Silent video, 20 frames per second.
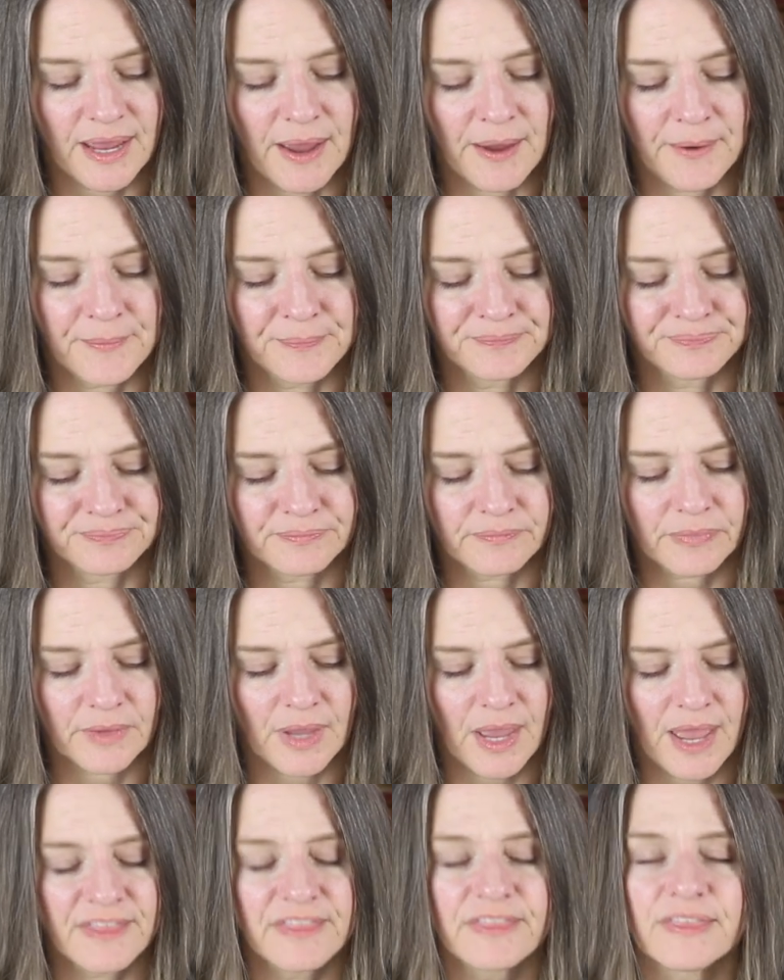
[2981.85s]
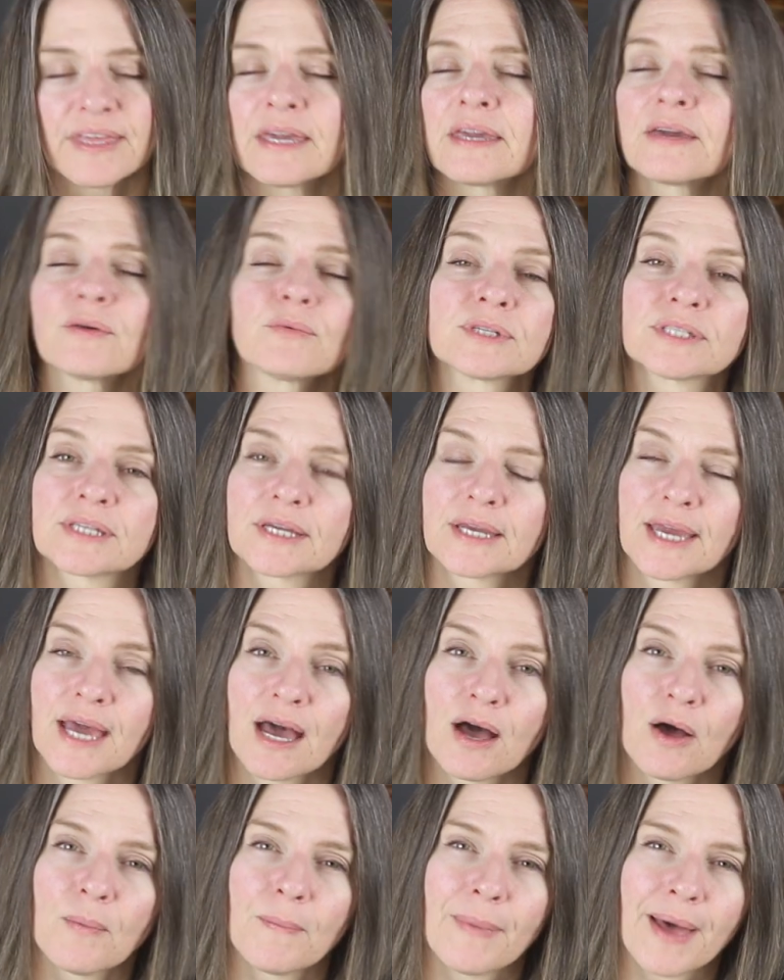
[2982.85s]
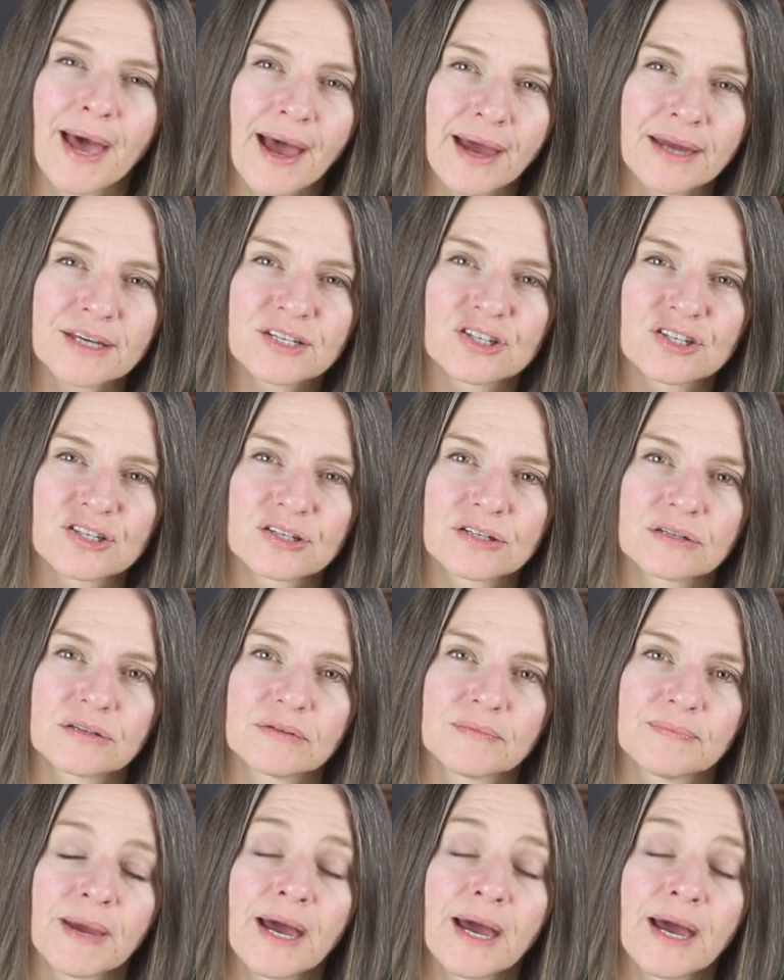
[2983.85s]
Um, I think it was a cow patch